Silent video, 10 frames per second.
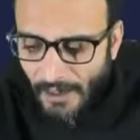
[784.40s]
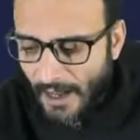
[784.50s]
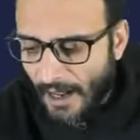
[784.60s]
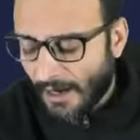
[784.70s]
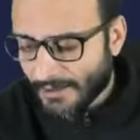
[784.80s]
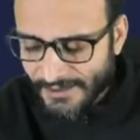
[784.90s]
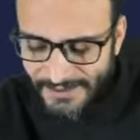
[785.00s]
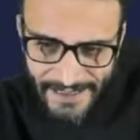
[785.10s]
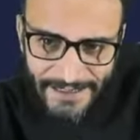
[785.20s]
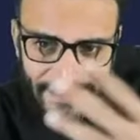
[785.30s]

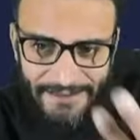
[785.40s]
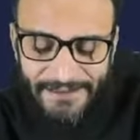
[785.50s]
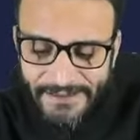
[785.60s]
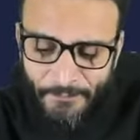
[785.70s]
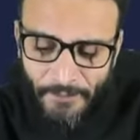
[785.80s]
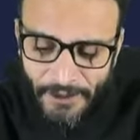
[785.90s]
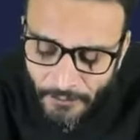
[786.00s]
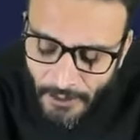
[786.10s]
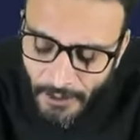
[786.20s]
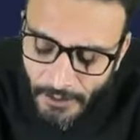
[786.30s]
understanding this
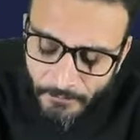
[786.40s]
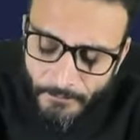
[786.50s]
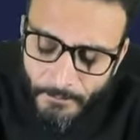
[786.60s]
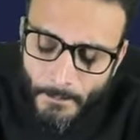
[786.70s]
particular